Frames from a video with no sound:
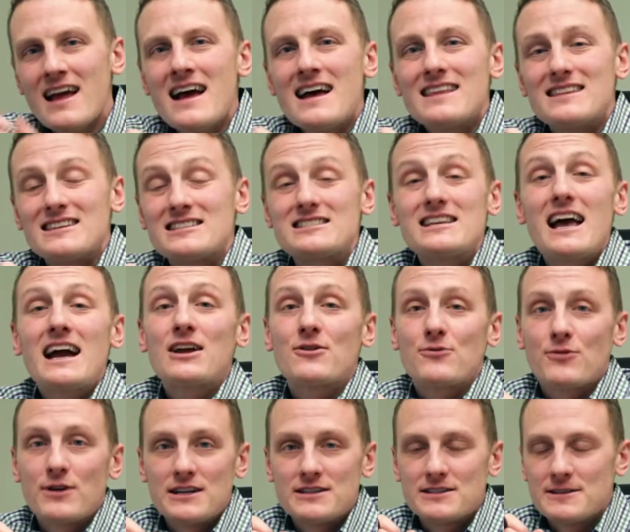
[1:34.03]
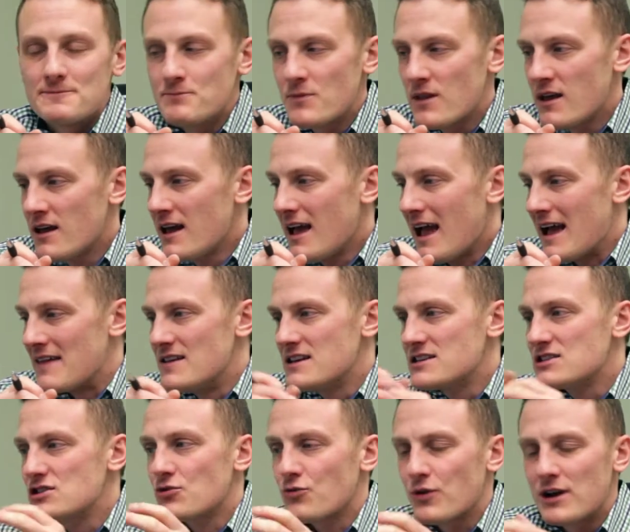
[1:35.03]
The second reason, and this
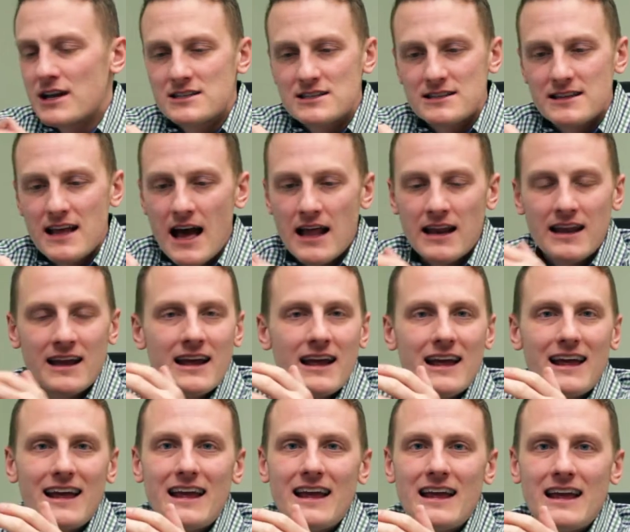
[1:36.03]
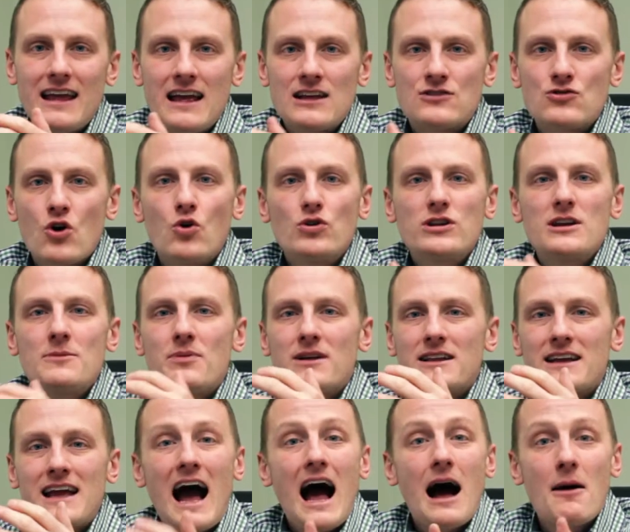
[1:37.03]
is a reason that it's only been
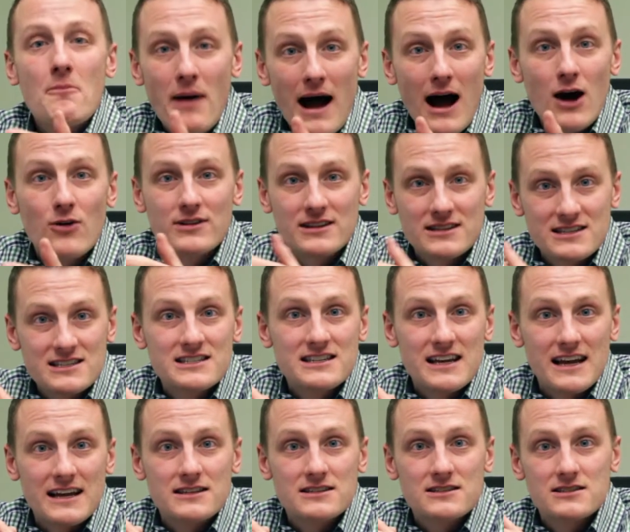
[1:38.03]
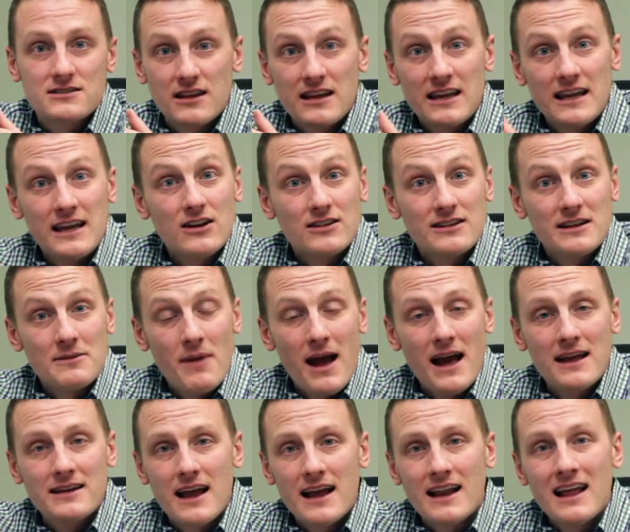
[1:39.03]
compounded since the ELD
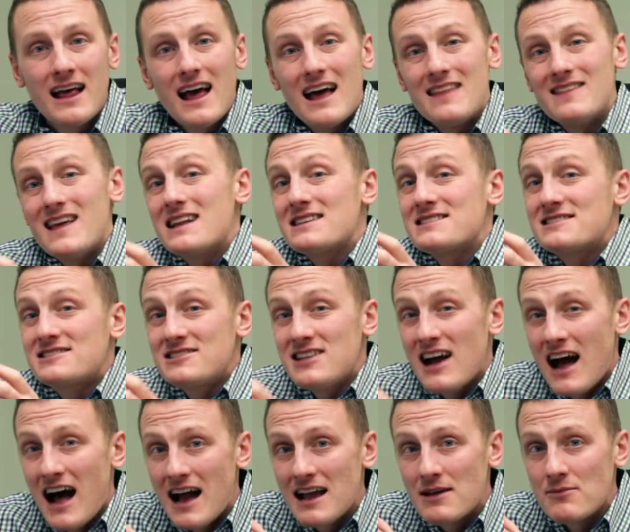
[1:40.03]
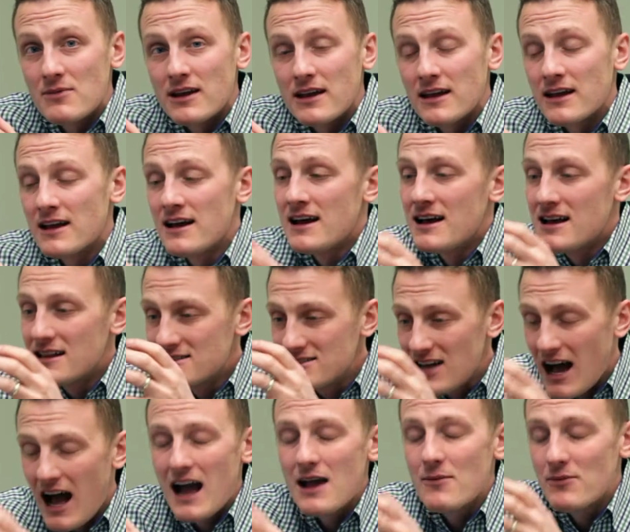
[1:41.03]
mandate, and that is timing.
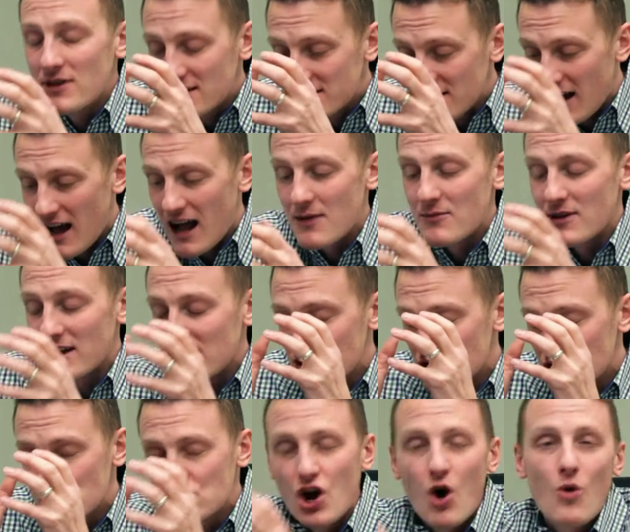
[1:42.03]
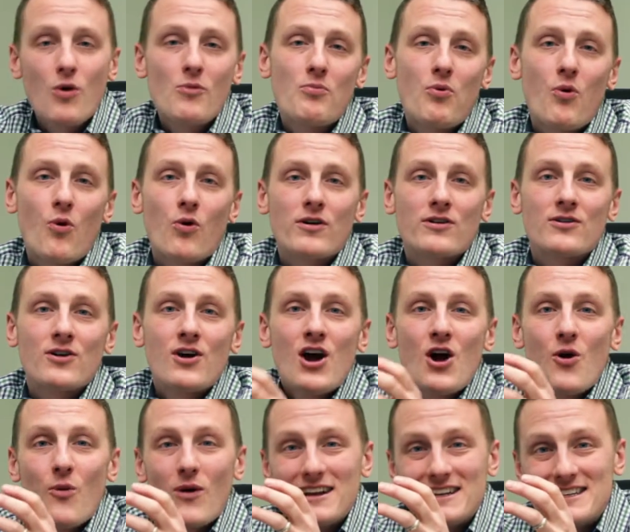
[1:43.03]
Timing. It's so important
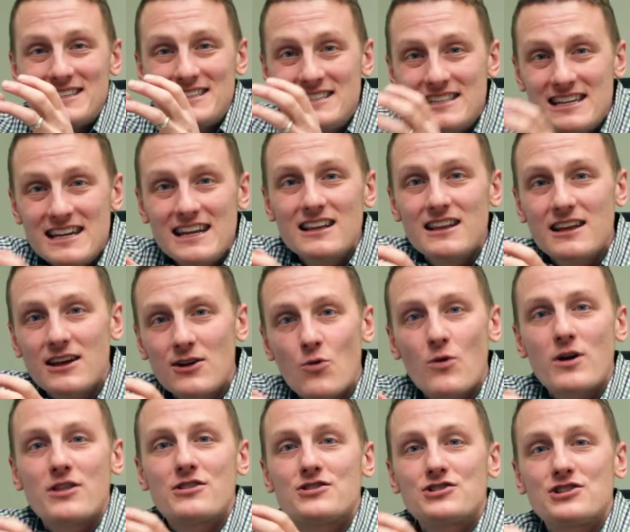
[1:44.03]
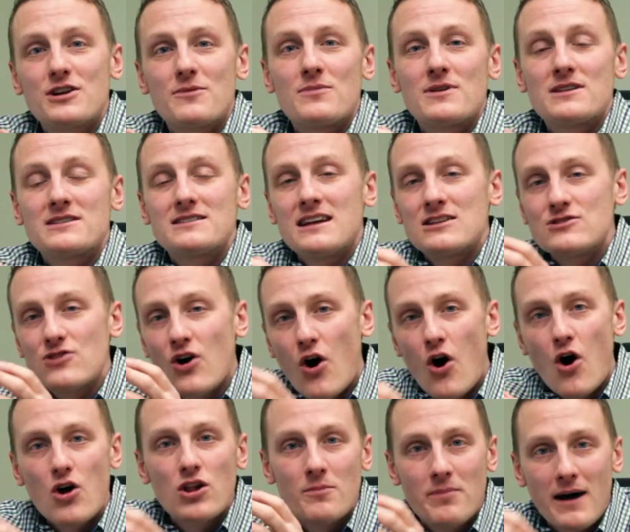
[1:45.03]
when dealing with shipments. It's
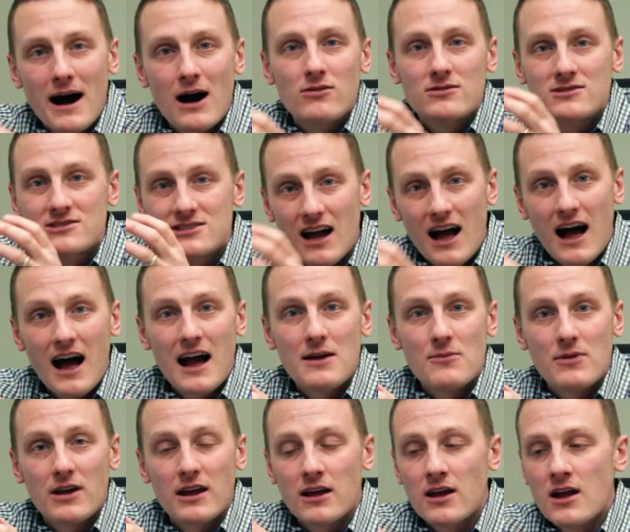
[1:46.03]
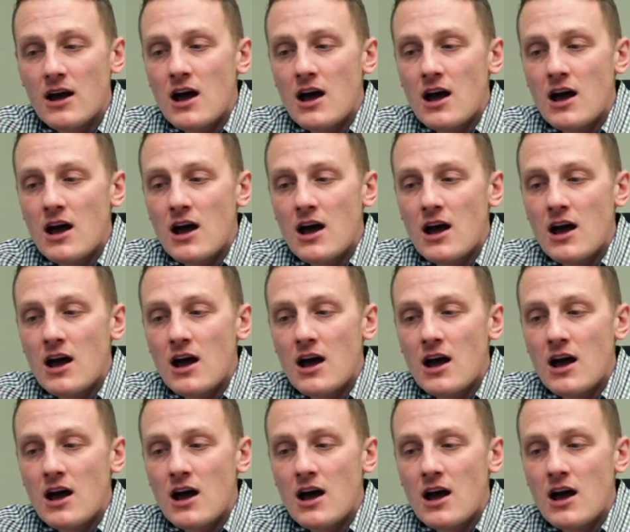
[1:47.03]
all about timing.